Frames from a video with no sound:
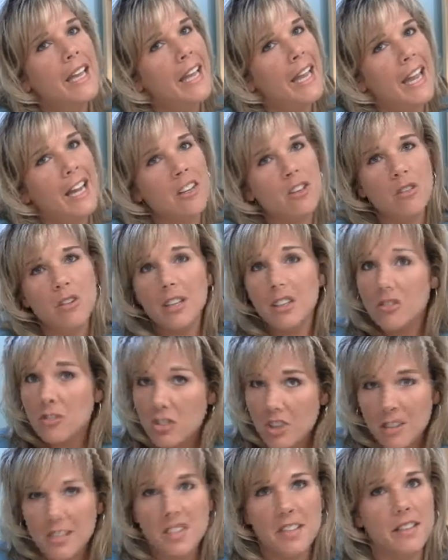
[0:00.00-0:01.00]
And you can
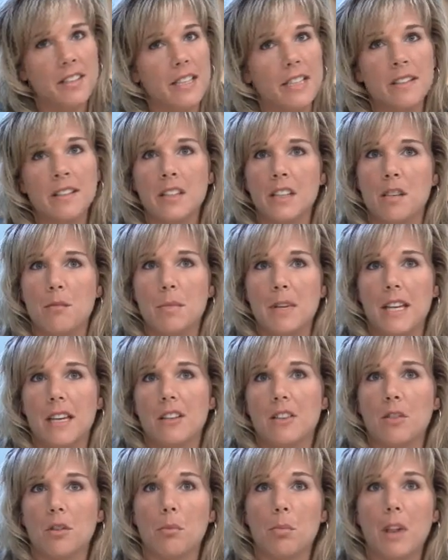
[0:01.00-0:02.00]
just as easily
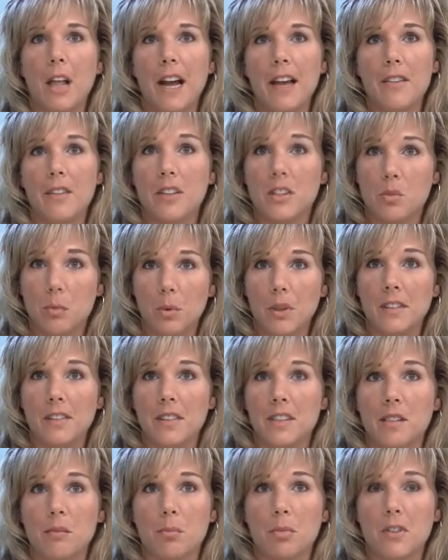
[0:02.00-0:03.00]
begin to apply this one
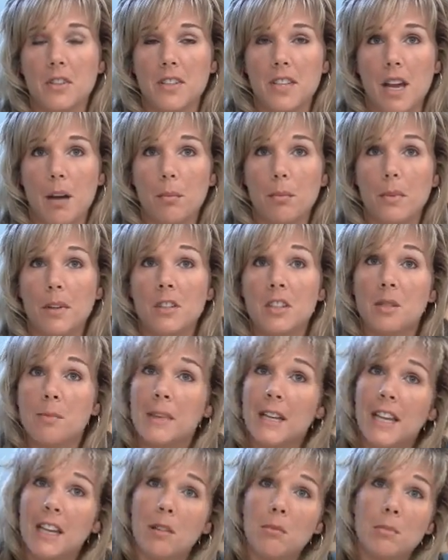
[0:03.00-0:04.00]
simple step to
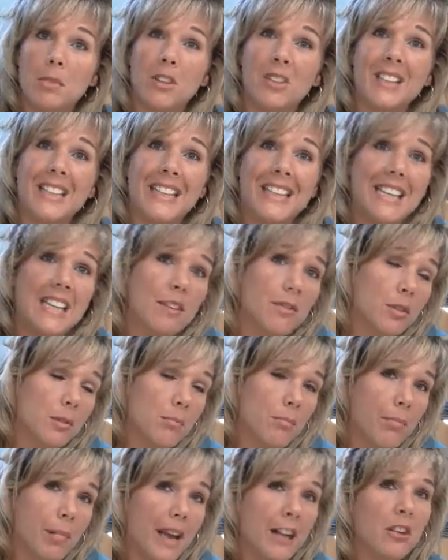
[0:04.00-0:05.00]
begin building
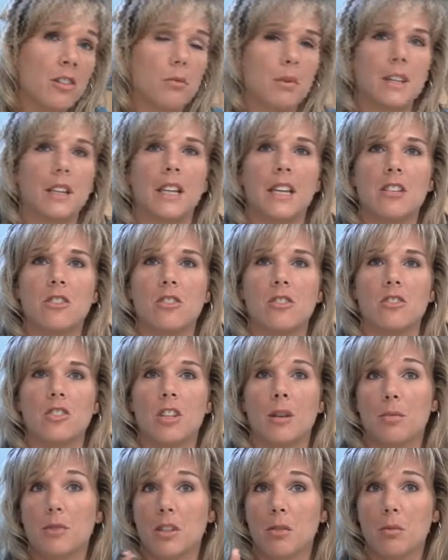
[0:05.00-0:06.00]
even better
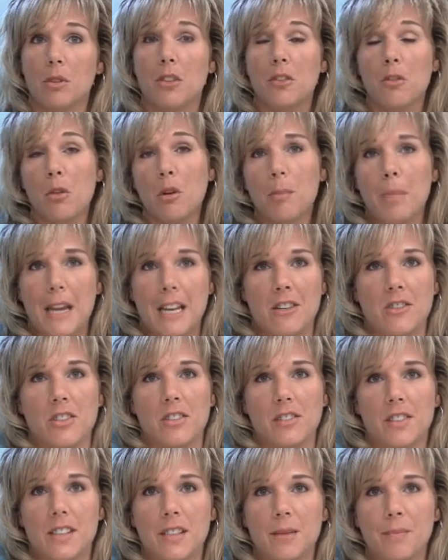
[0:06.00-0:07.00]
relationships with your
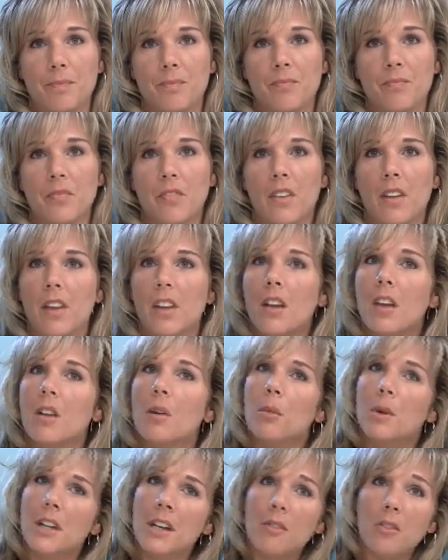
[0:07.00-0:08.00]
patients.
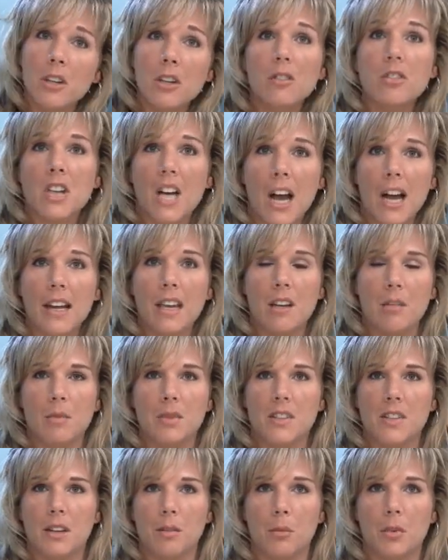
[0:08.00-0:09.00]
Whenever you're talking
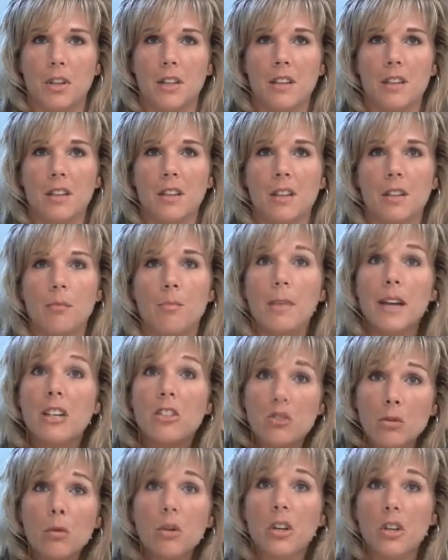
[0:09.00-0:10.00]
with someone, make
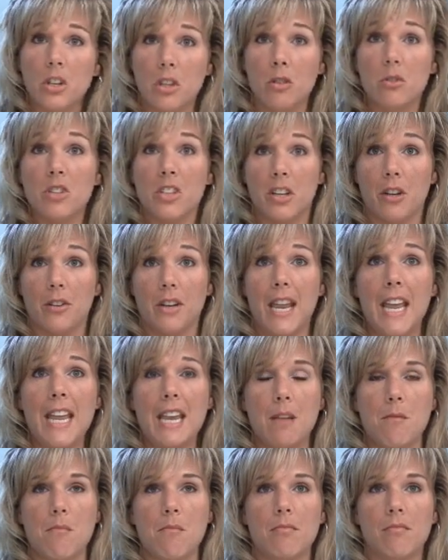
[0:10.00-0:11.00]
sure and use their
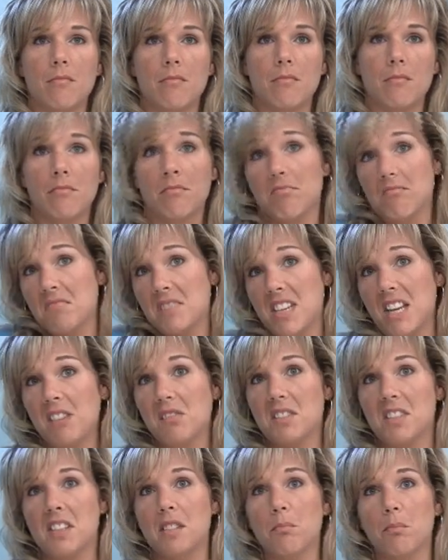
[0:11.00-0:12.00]
name.
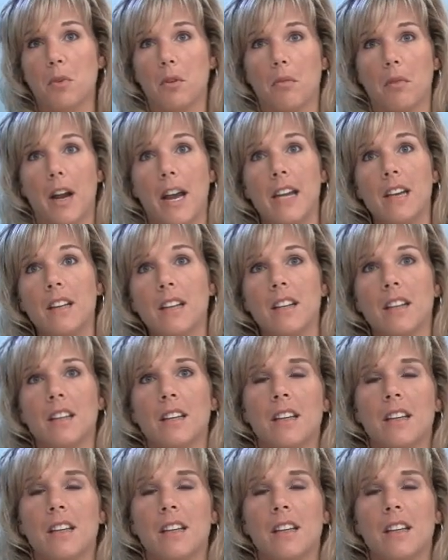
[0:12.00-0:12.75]
Sounds simple, right?